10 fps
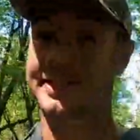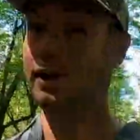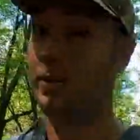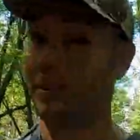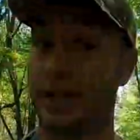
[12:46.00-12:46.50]
it's
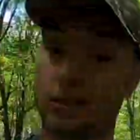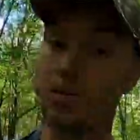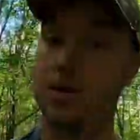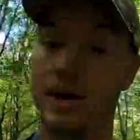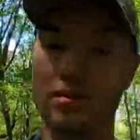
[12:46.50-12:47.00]
still, I mean, like
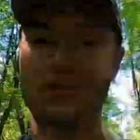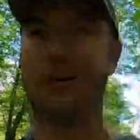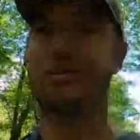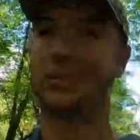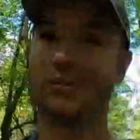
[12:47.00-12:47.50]
two miles.
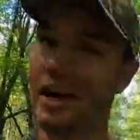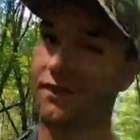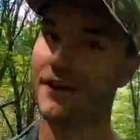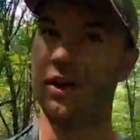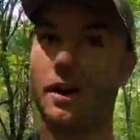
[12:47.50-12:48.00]
Like we're still kind
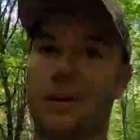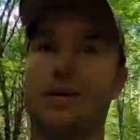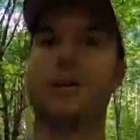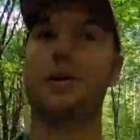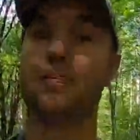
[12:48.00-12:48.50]
of far out.
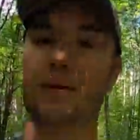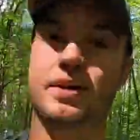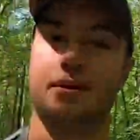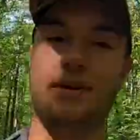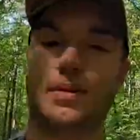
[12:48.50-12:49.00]

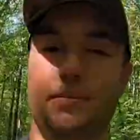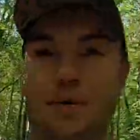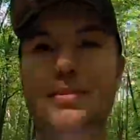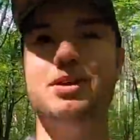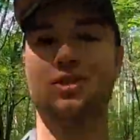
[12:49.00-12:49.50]
But
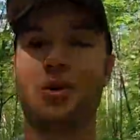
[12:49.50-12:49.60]
pretty much